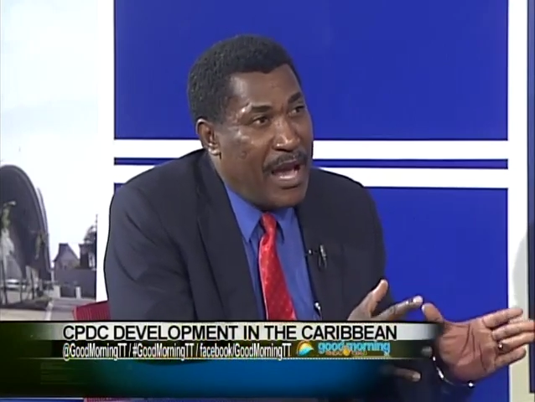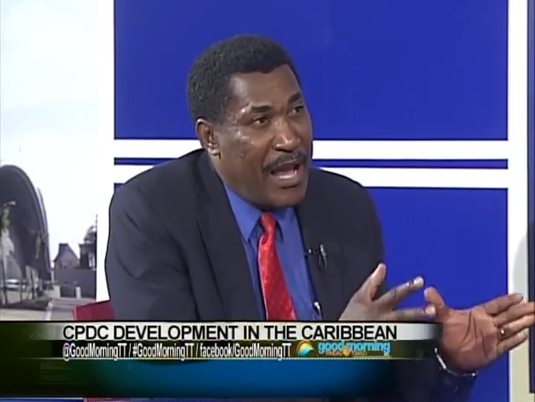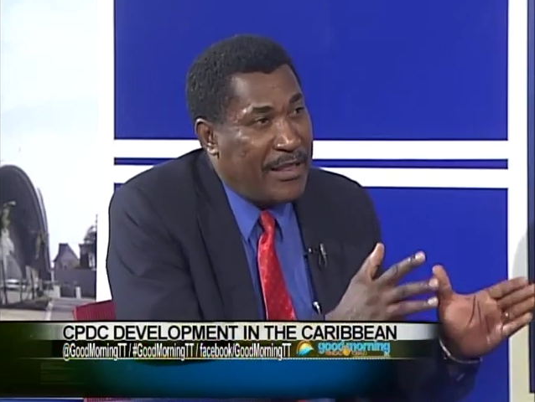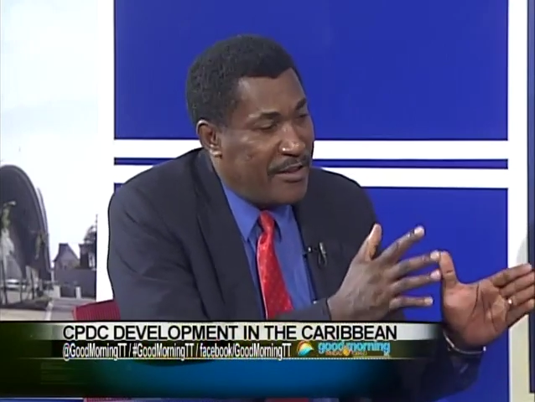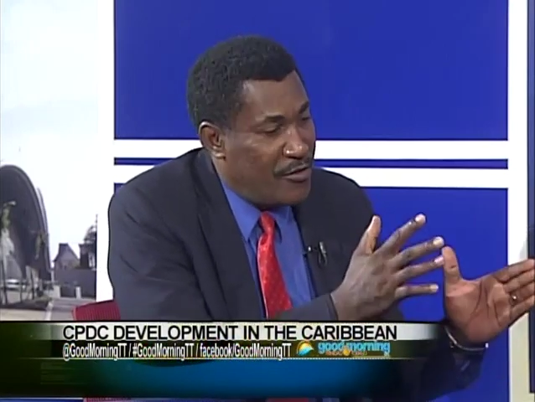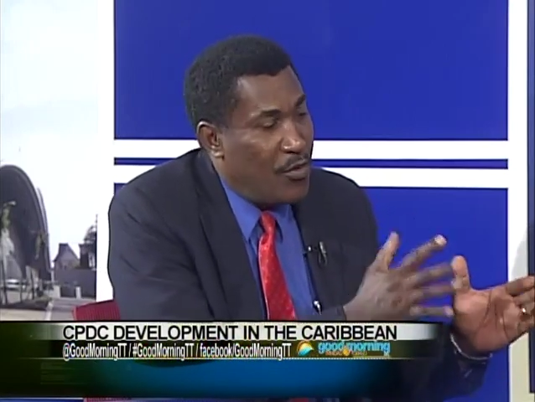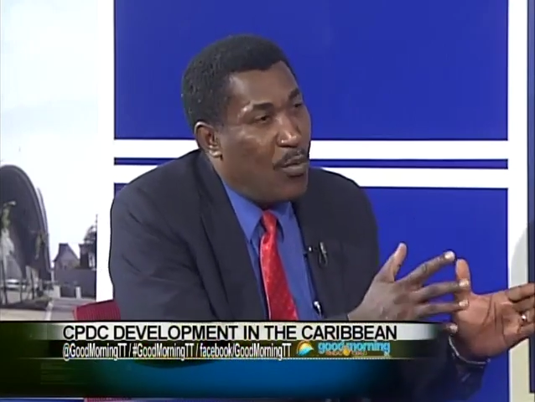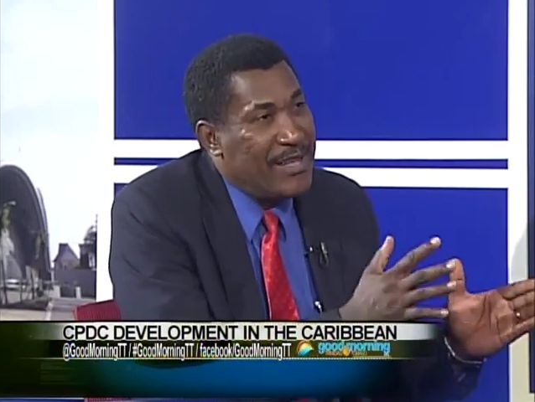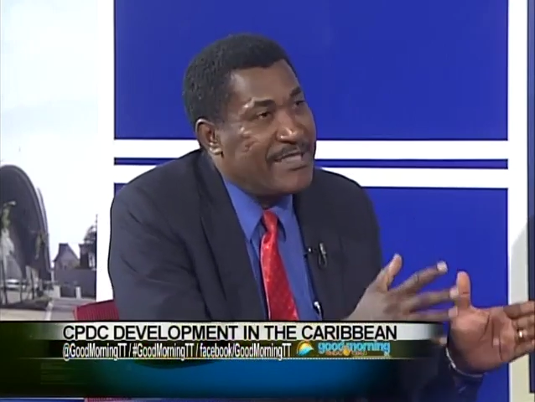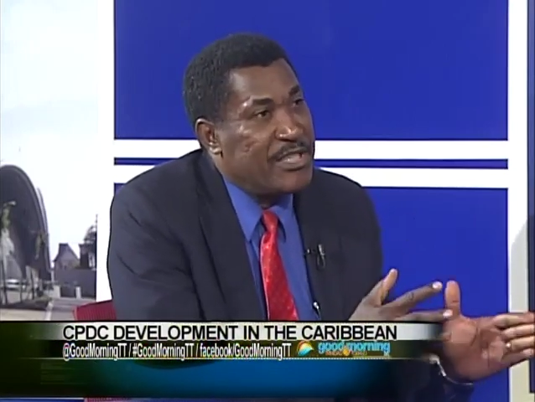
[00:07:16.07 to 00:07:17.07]
and there's no
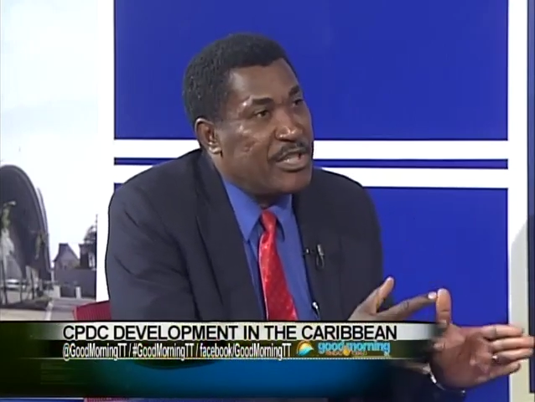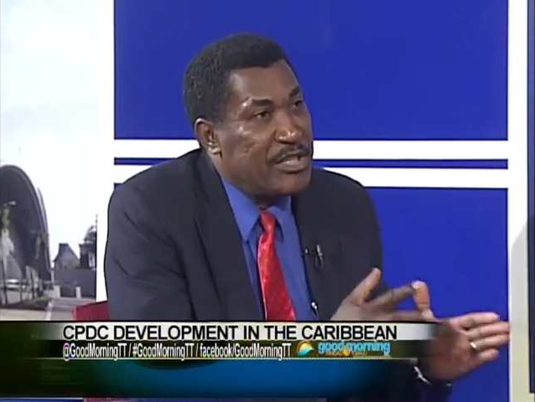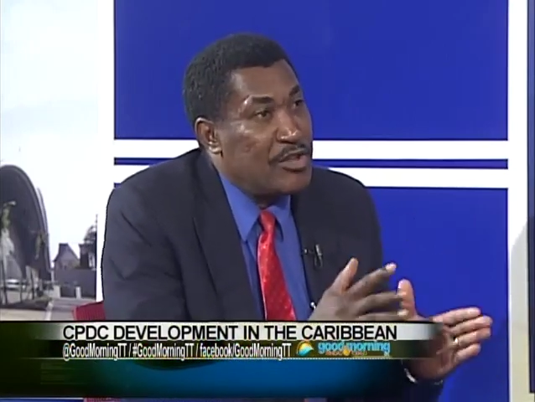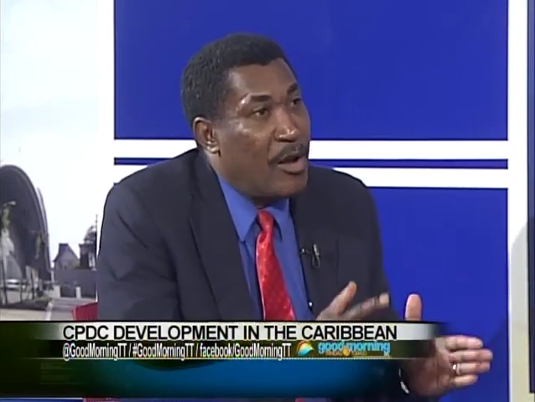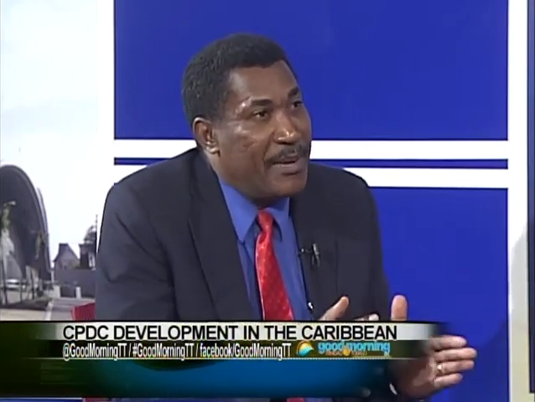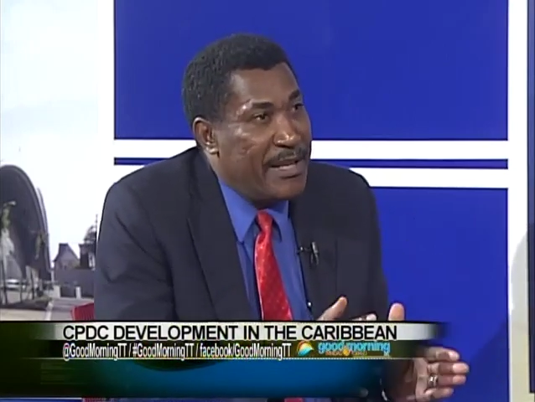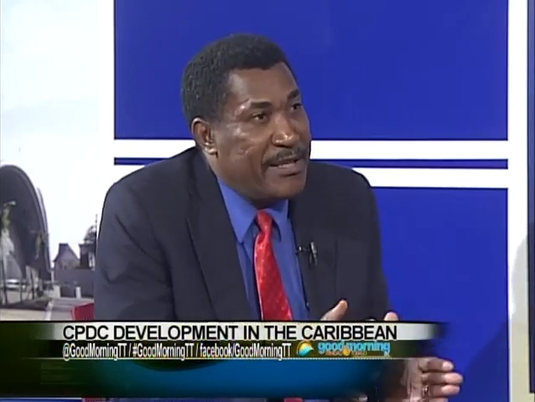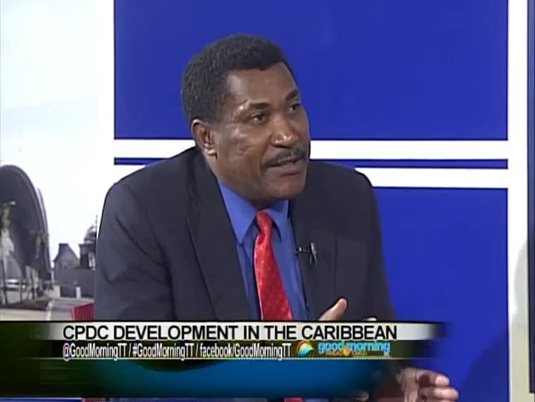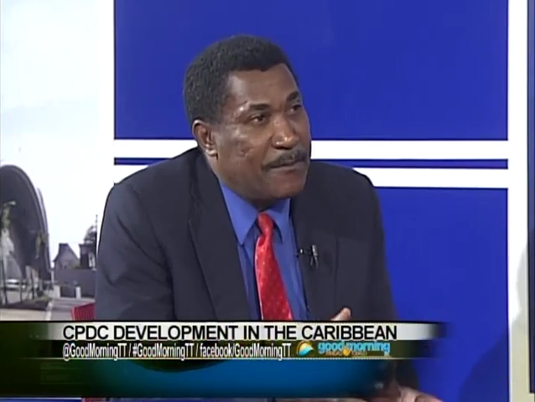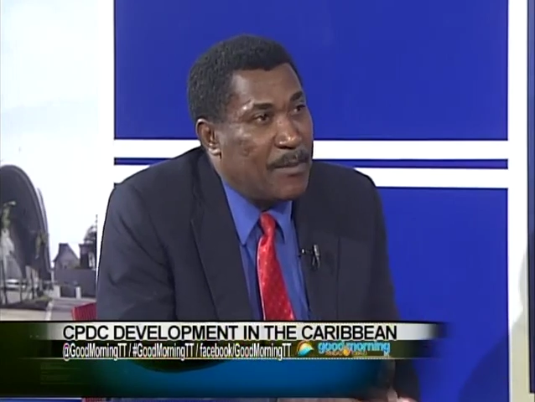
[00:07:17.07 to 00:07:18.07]
one section that's
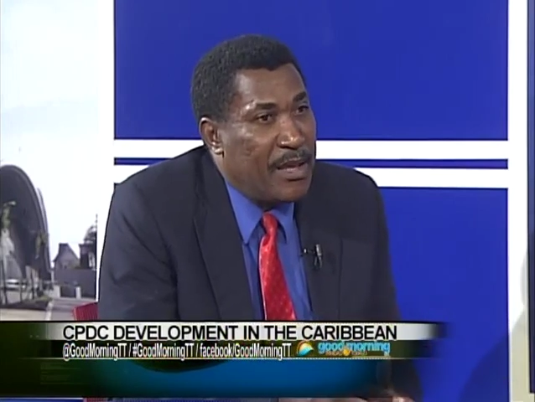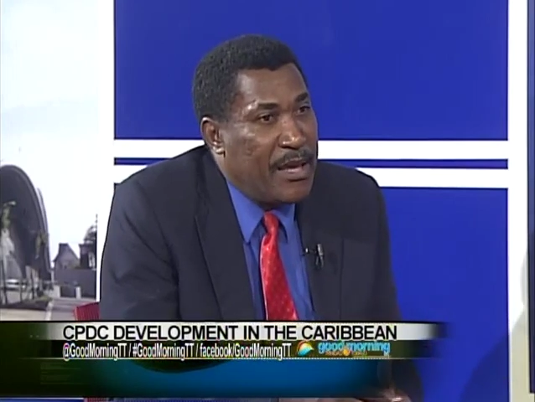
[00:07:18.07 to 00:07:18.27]
dominating.